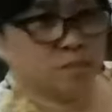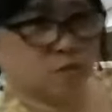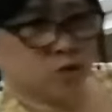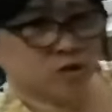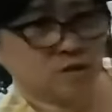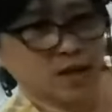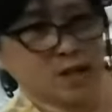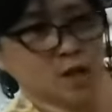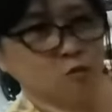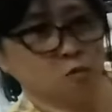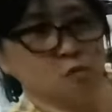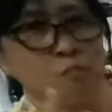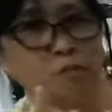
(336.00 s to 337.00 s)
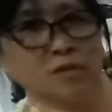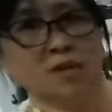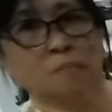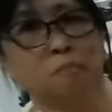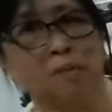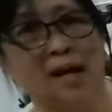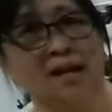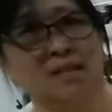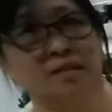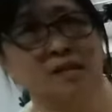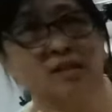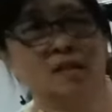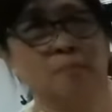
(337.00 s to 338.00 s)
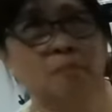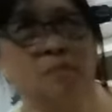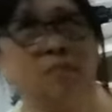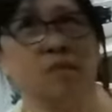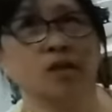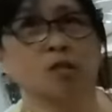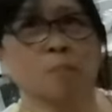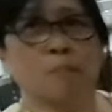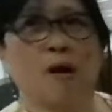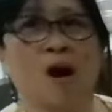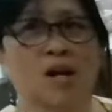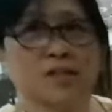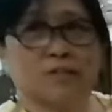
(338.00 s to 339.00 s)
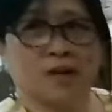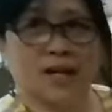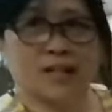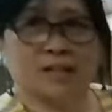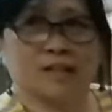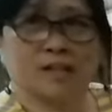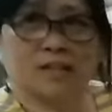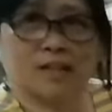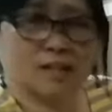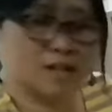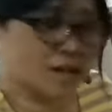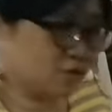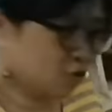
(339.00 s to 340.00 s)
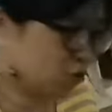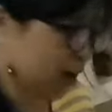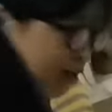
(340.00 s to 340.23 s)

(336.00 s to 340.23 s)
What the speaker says: container where we put the plant. It's a pot, right? You try